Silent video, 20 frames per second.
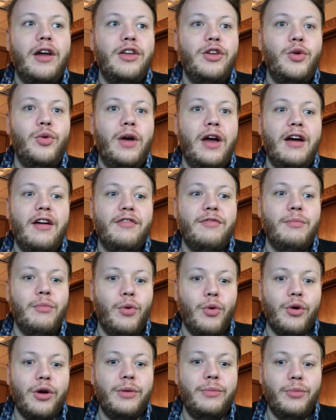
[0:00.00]
you have
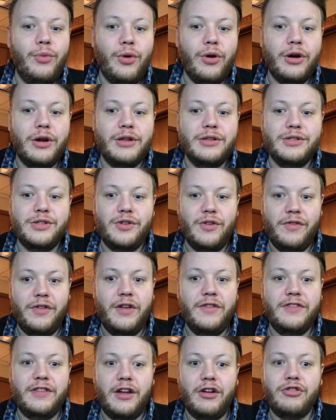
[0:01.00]
more and more
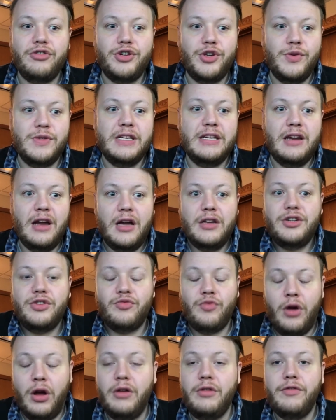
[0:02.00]
conservatives that are choosing not to
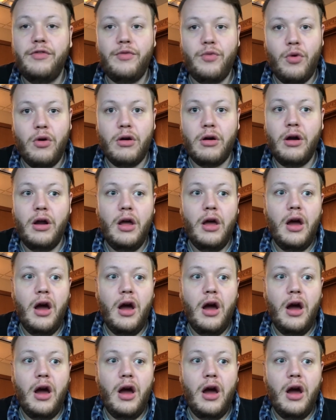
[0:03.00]
run for